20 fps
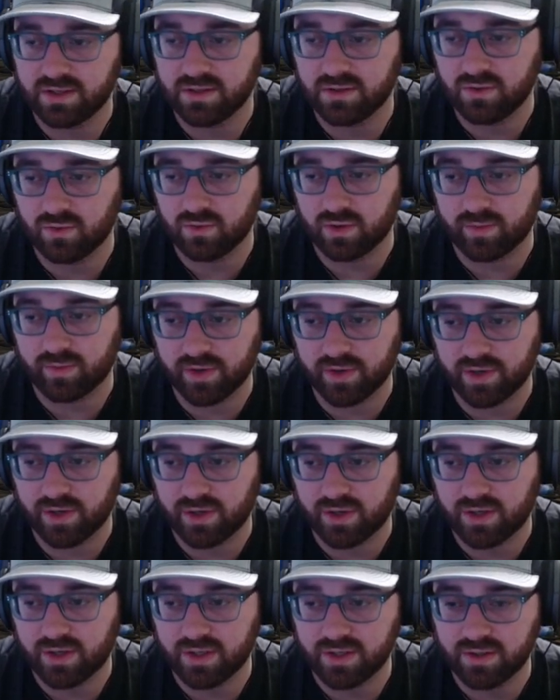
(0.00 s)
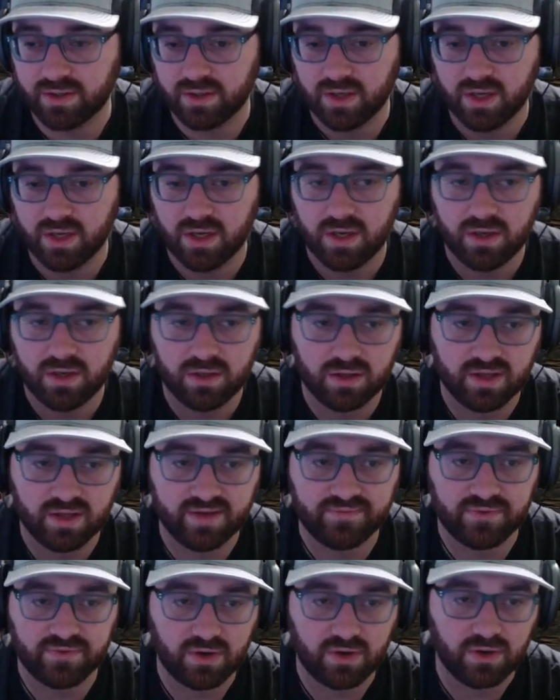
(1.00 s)
You want to put it on,
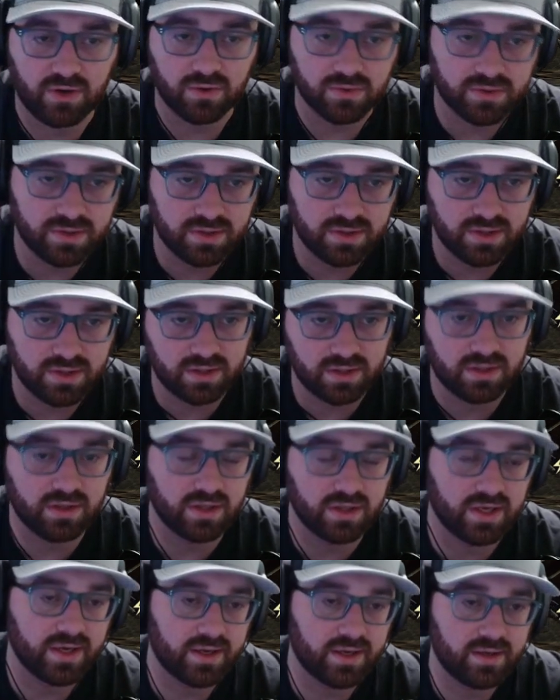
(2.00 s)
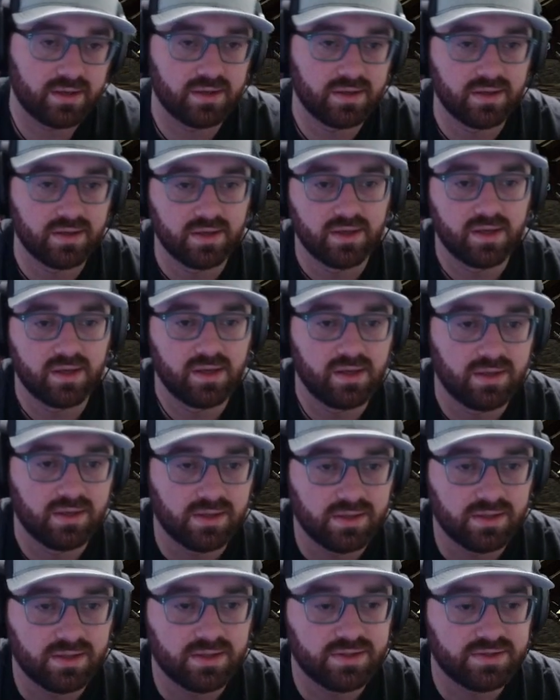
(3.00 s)
left alt and click.
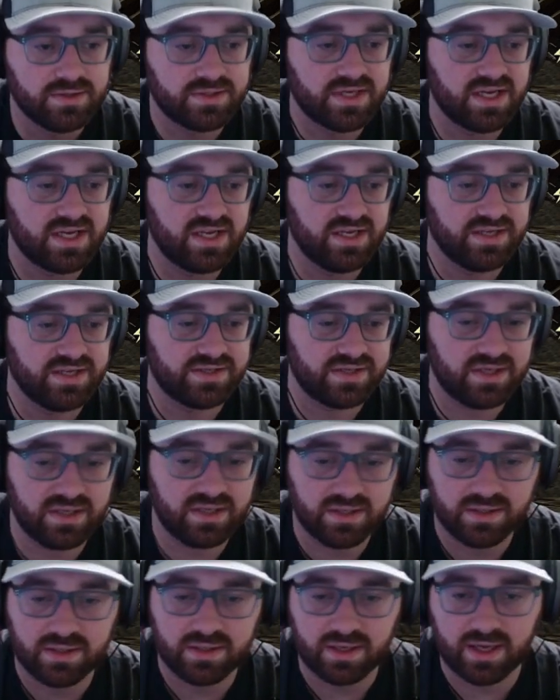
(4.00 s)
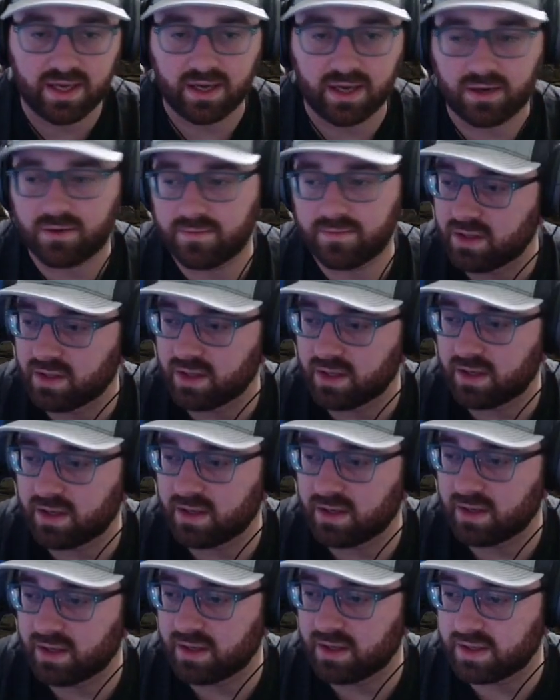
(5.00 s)
It's that easy. Now, I
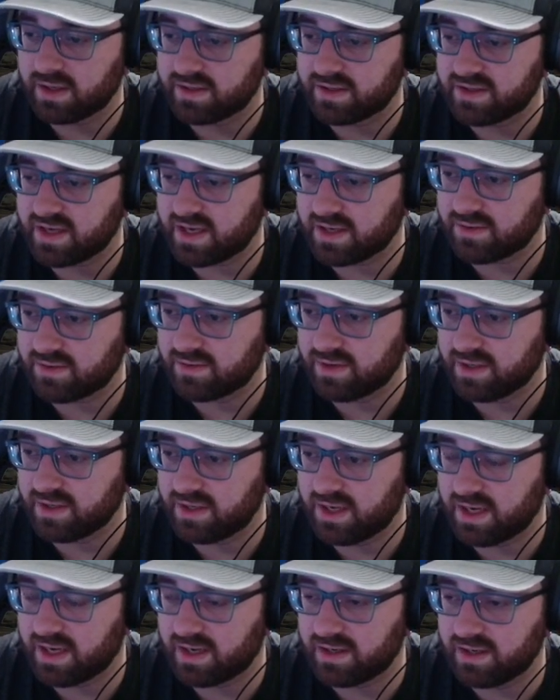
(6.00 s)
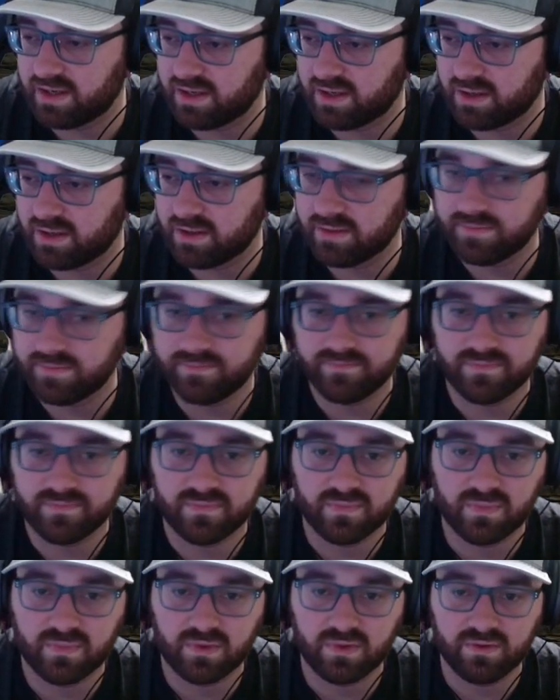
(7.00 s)
got a tack rig down here
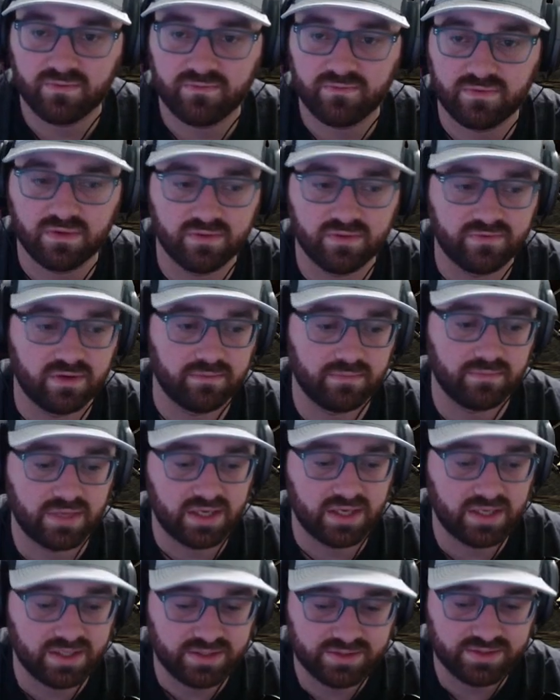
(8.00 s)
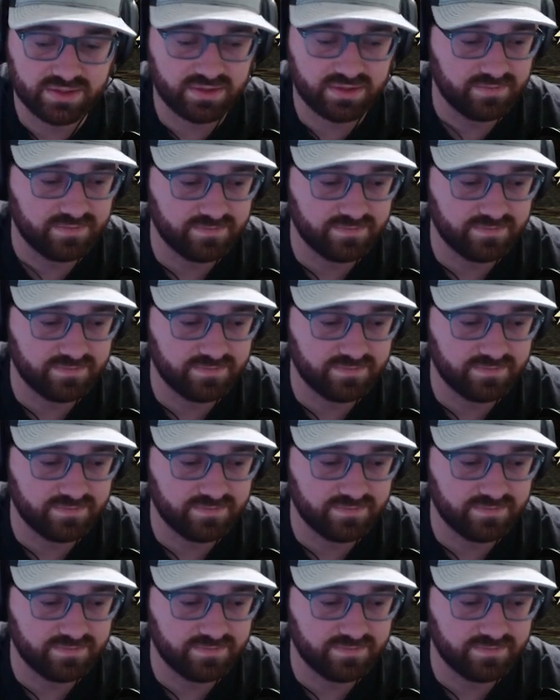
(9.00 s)
full of ump mags.